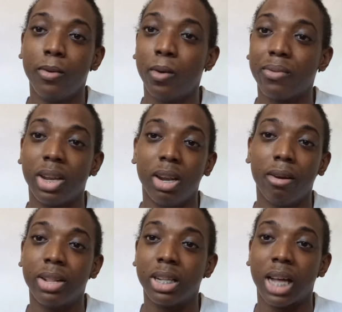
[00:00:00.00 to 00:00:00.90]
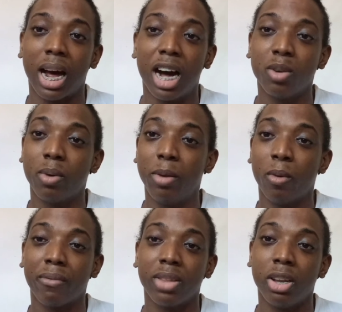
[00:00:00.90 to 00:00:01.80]
You have to learn that the hard way.
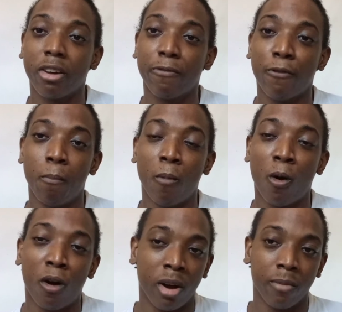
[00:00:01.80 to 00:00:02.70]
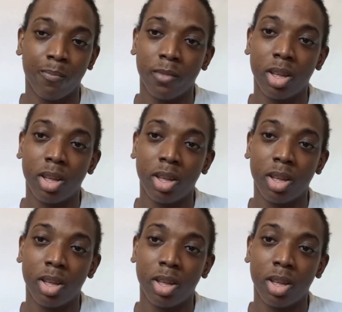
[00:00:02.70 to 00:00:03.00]
You have to look for more